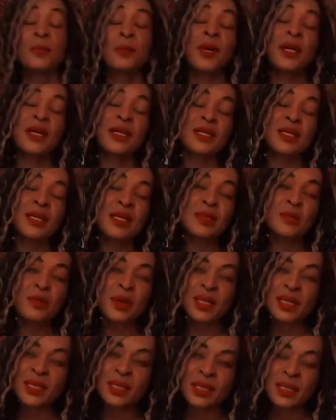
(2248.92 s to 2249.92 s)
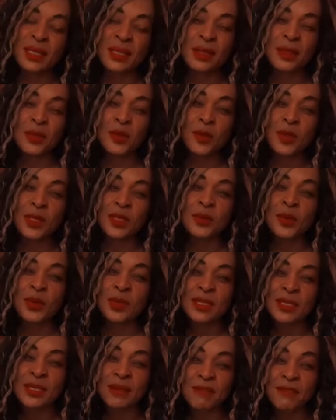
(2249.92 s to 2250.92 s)
But it is what it is. You know, he's
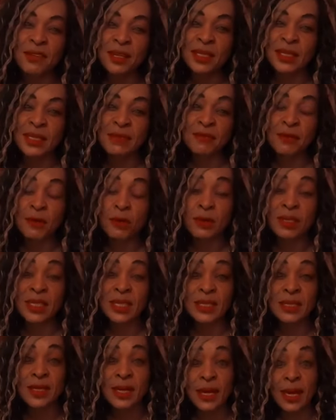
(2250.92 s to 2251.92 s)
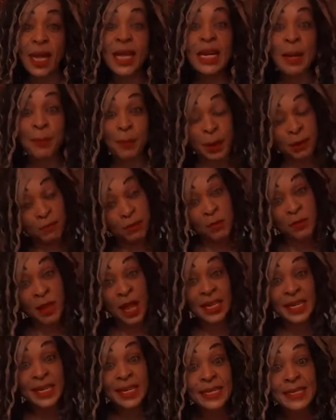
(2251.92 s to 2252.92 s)
got severe difficulties. And apart from
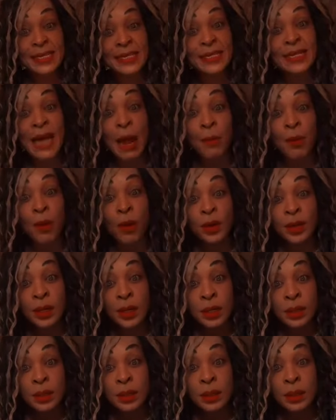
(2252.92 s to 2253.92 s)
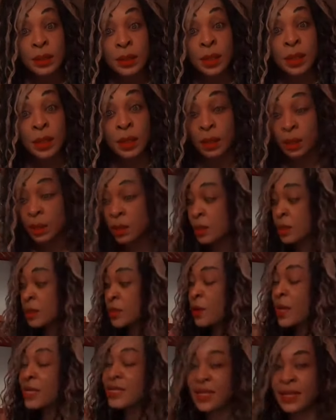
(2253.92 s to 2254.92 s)
that, he is stubborn. Huh?
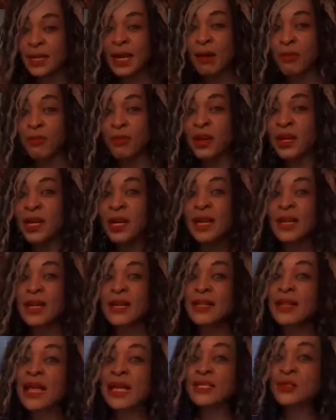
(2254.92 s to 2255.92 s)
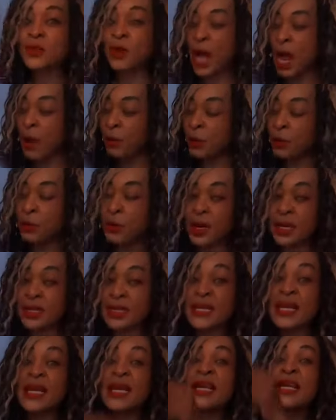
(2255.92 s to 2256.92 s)
So I said, Alfred, that's not how it
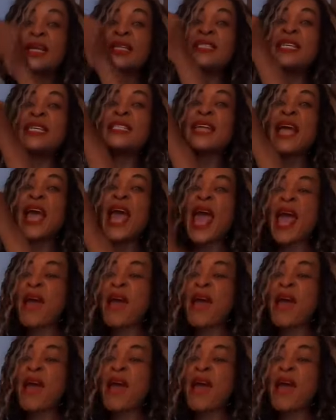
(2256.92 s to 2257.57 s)
works. He ticked